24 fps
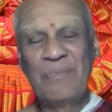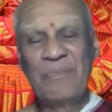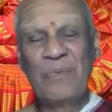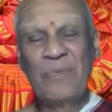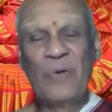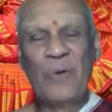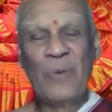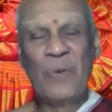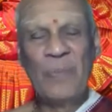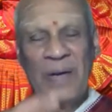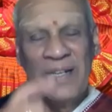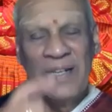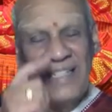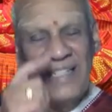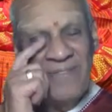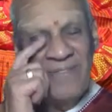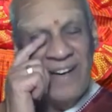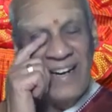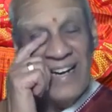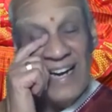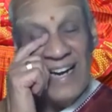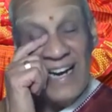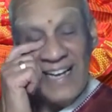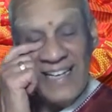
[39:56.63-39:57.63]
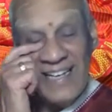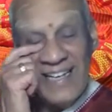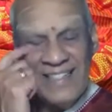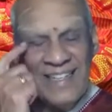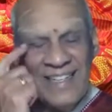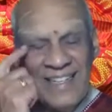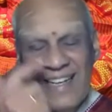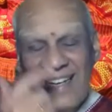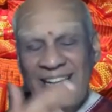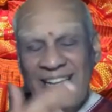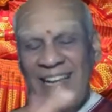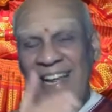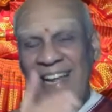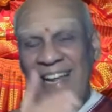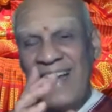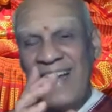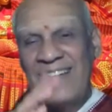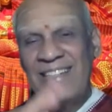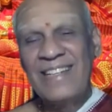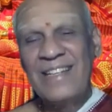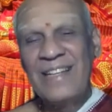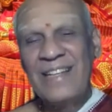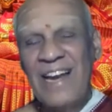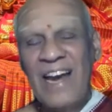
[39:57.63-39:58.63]
Purva Pakshi, what he does, he
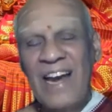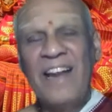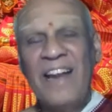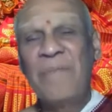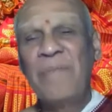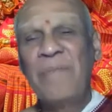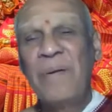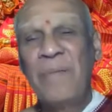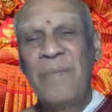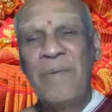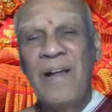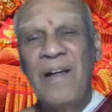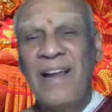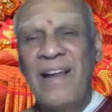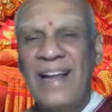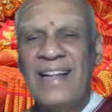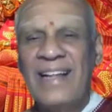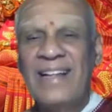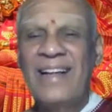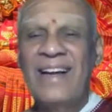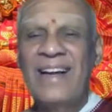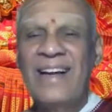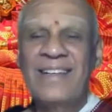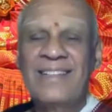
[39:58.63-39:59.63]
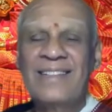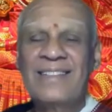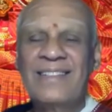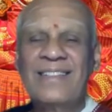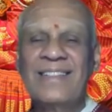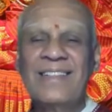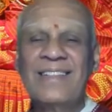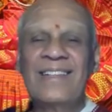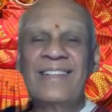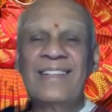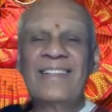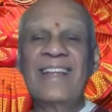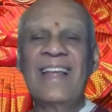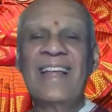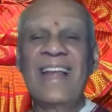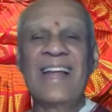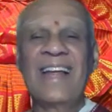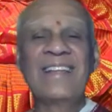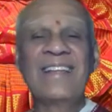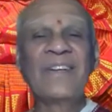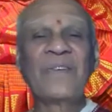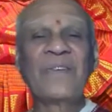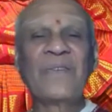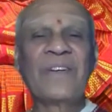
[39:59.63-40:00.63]
raises, a lot of people are like that. They
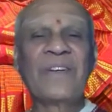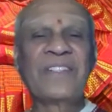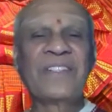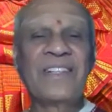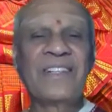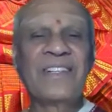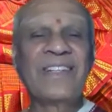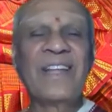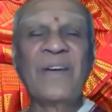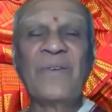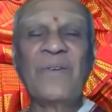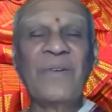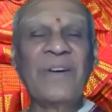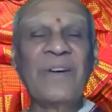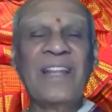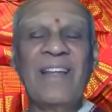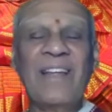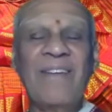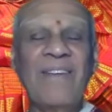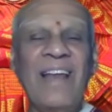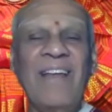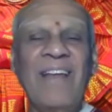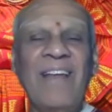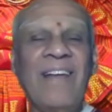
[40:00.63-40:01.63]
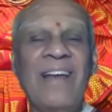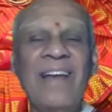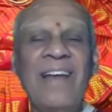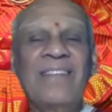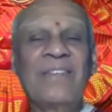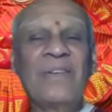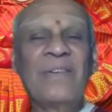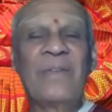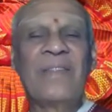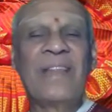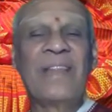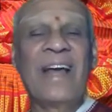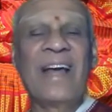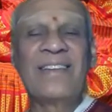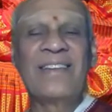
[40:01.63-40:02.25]
raise a question, they will never listen to the